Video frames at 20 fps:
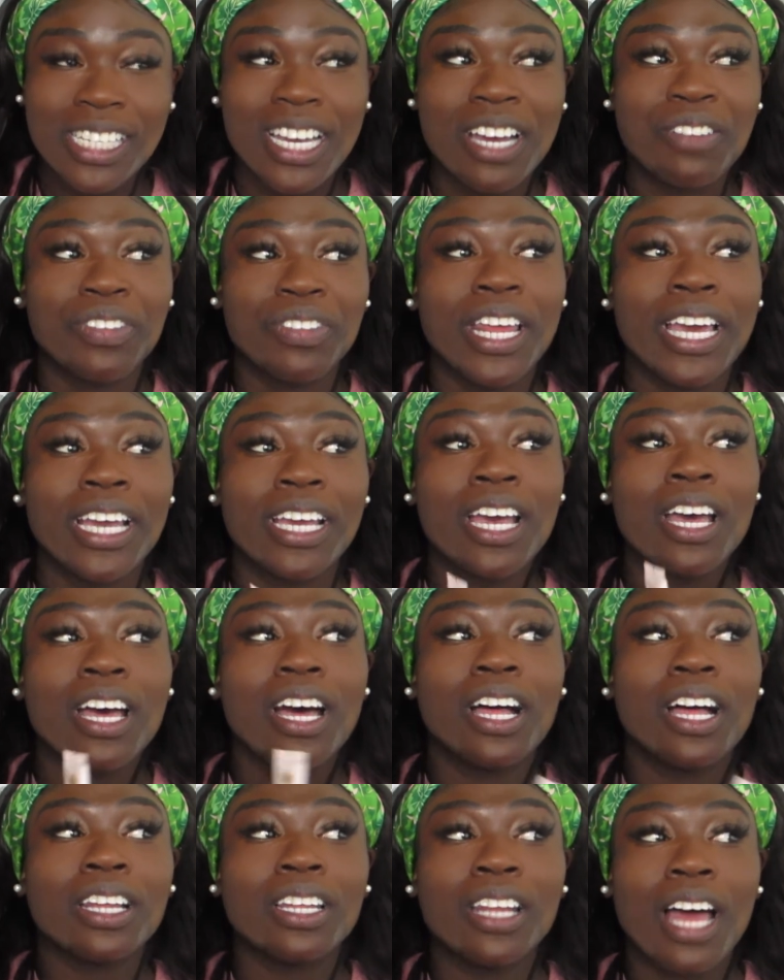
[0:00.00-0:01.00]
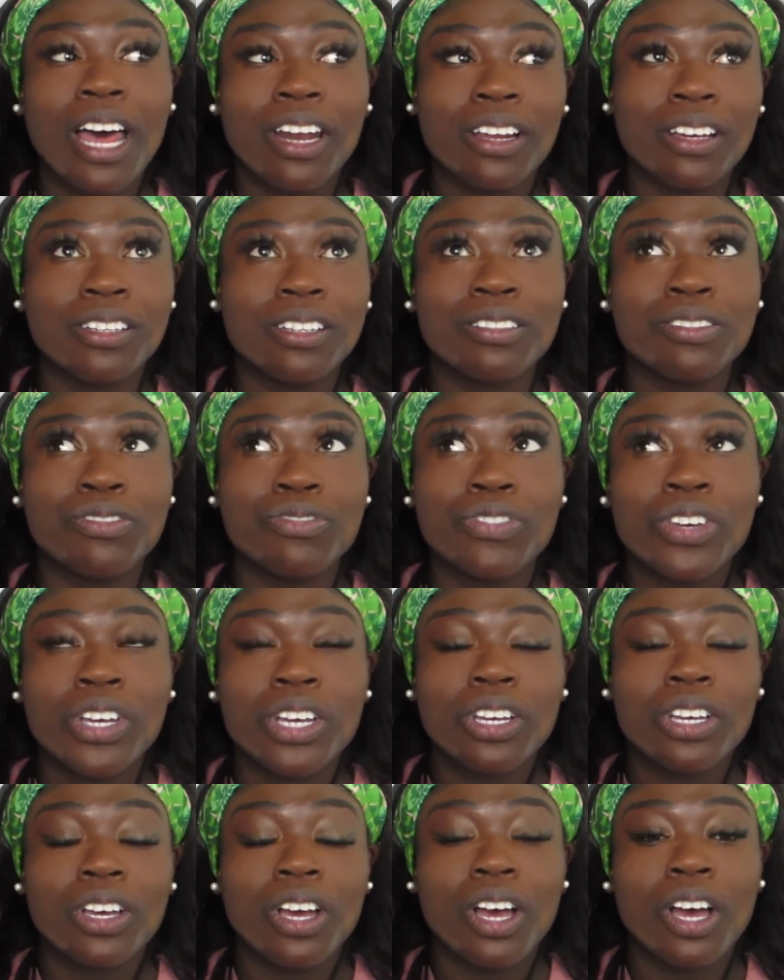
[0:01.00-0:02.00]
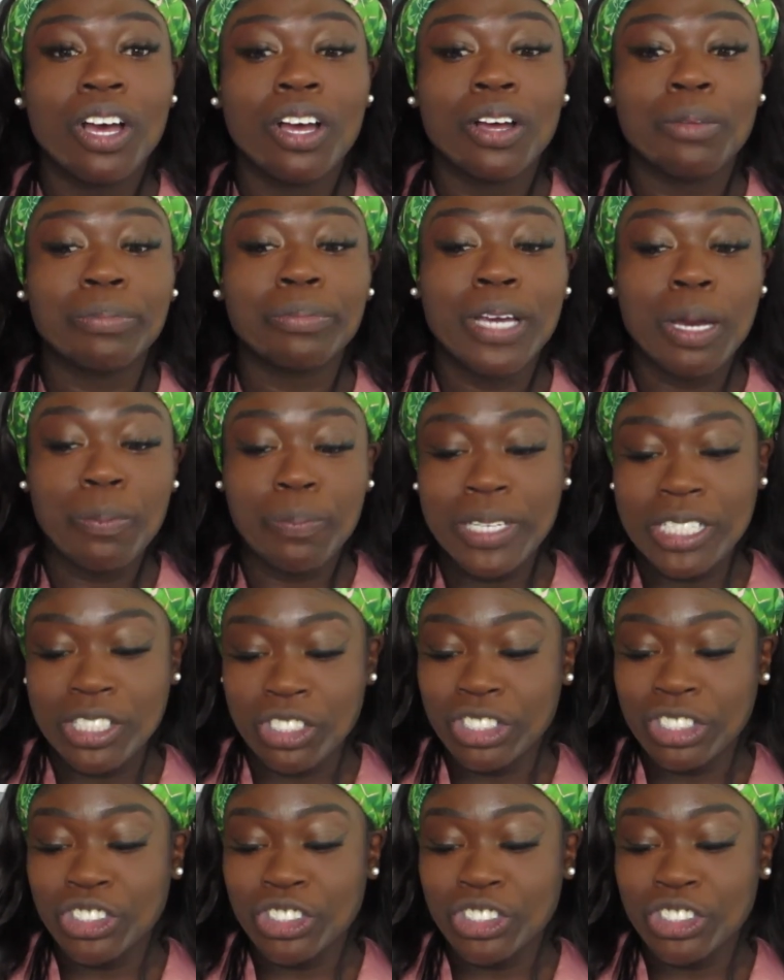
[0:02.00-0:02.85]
Like, I feel like a lot of companies